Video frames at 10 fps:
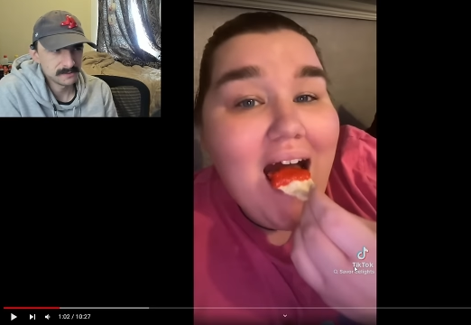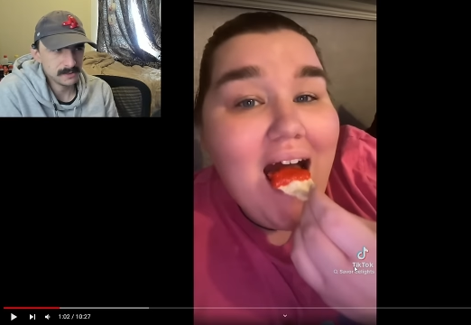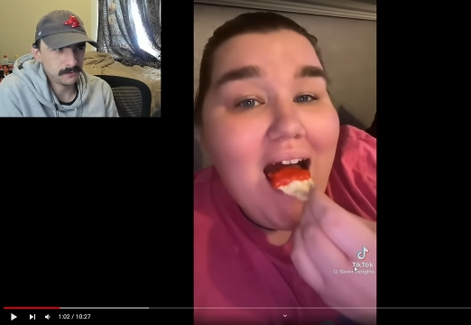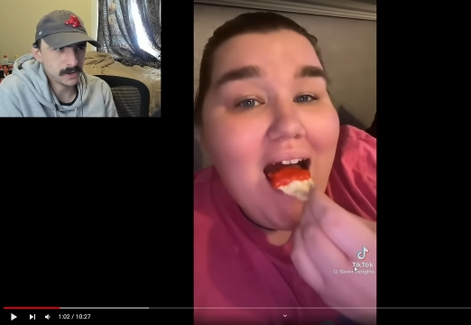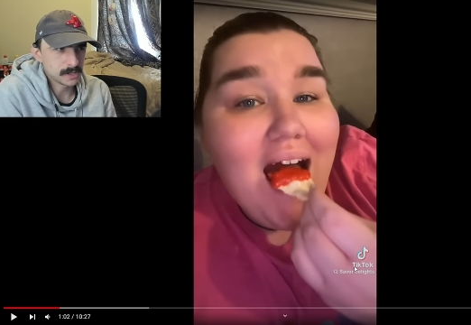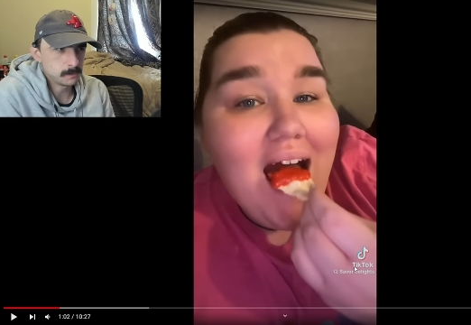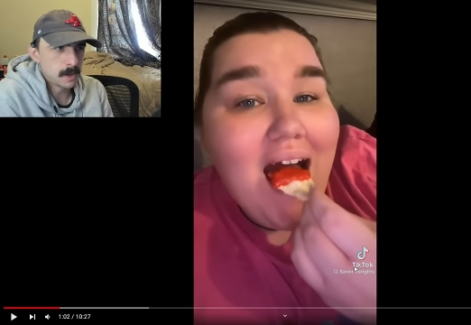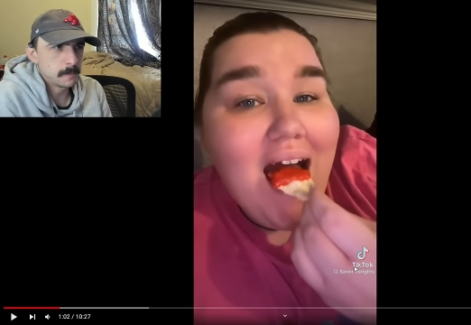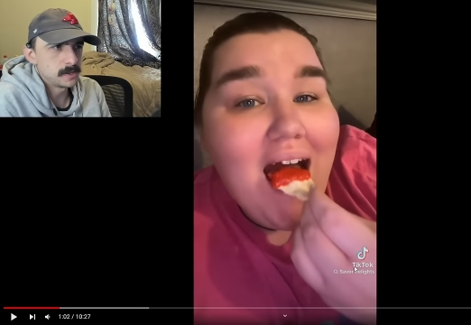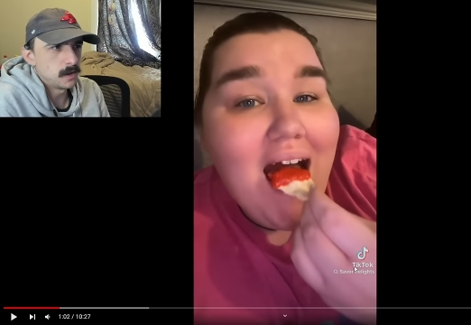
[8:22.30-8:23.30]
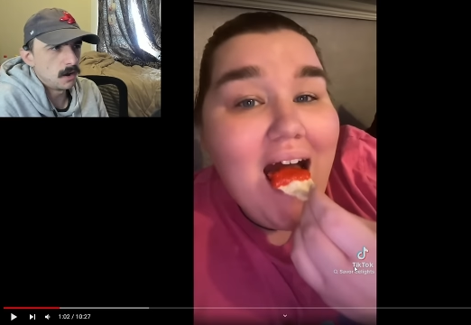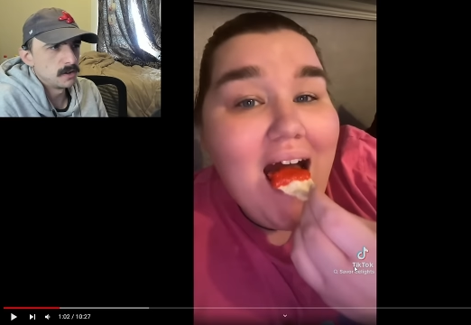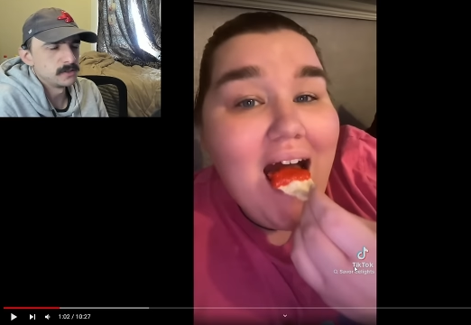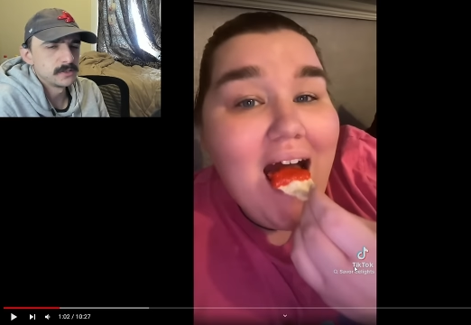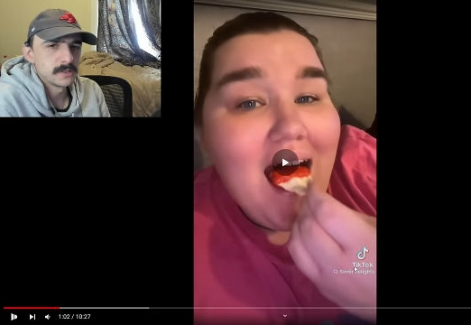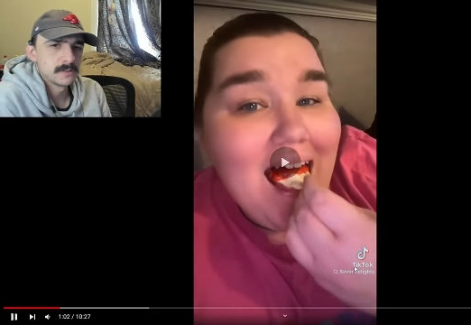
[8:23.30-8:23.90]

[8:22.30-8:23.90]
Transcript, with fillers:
Speaker 1: The fuck is poppadoms?